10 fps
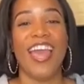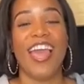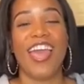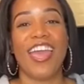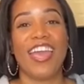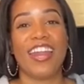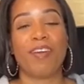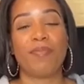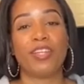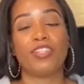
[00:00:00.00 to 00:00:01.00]
and I
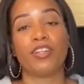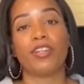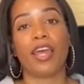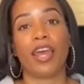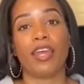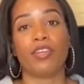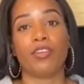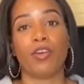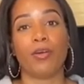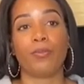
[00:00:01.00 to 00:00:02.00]
made sure that, you
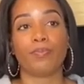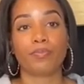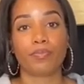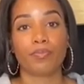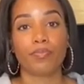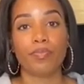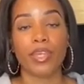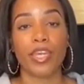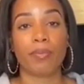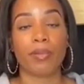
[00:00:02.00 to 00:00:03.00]
know,
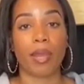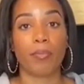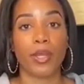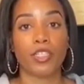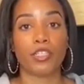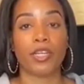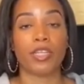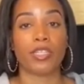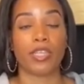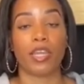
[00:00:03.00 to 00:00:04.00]
it applied pressure and
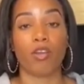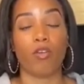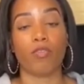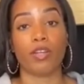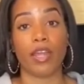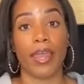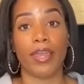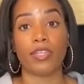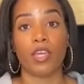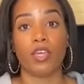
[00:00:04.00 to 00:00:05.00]
it stayed
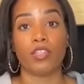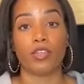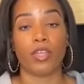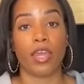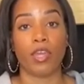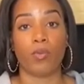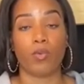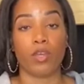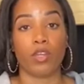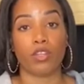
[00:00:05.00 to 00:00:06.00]
overnight so that it
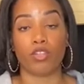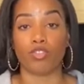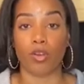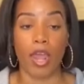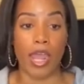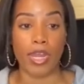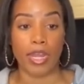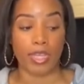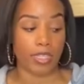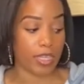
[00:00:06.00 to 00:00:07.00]
would dry
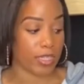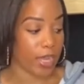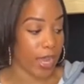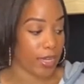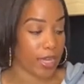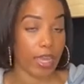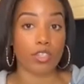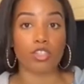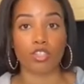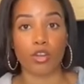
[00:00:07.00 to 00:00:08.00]
nice and tight
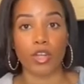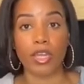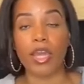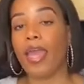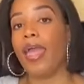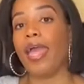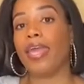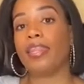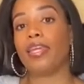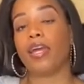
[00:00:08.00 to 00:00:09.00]
and sturdy.
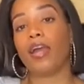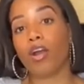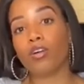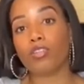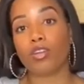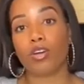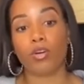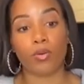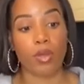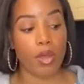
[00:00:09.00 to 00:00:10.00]
And then I
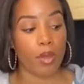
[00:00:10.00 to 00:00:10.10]
also